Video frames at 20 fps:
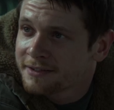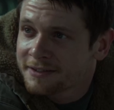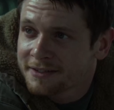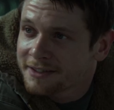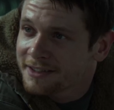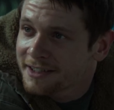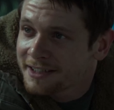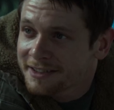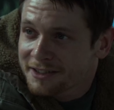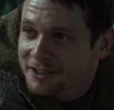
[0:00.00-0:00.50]
You're
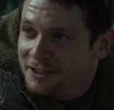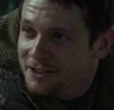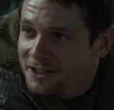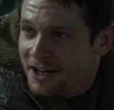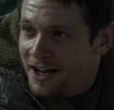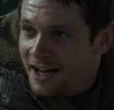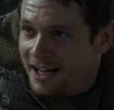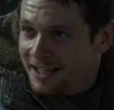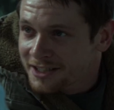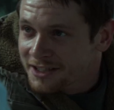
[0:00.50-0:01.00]
not such a
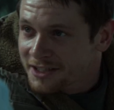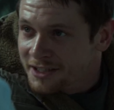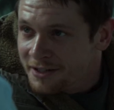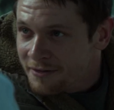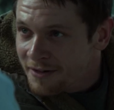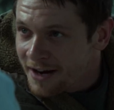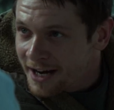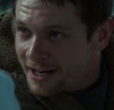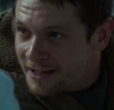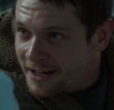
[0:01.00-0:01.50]
hot shit
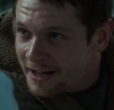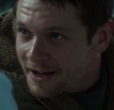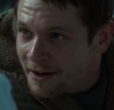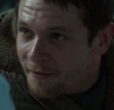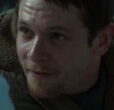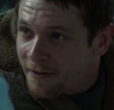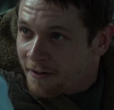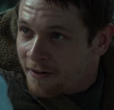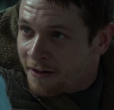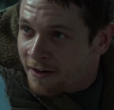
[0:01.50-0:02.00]
right now,
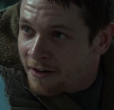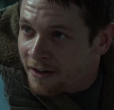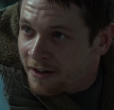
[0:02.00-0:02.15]
huh?